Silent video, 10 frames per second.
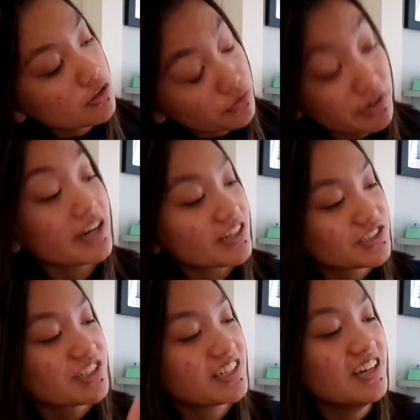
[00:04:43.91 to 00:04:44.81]
three
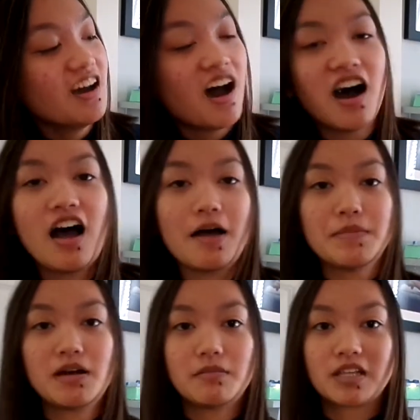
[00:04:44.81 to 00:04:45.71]
hundred
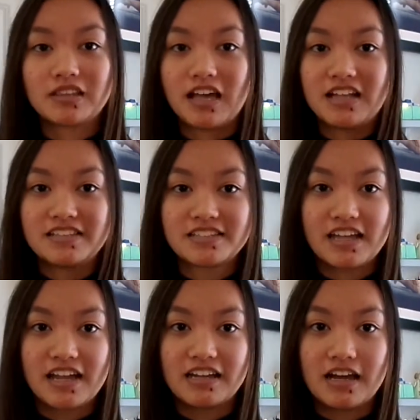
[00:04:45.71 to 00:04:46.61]
millimeter uh, lens,
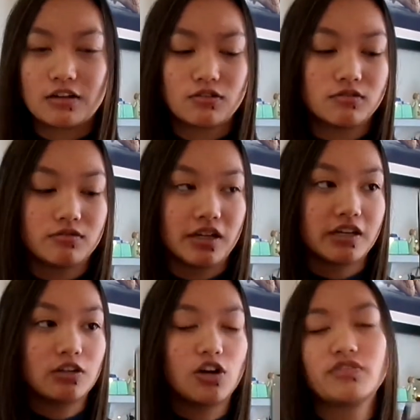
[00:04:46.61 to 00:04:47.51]
and I don't like
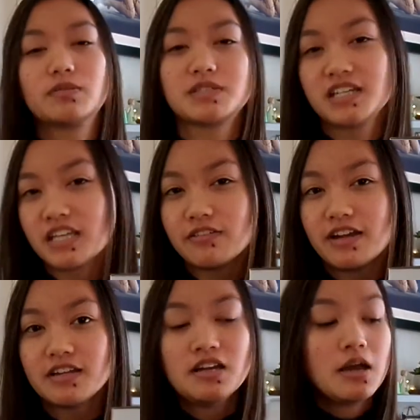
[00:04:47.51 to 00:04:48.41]
know if I'm saying that right,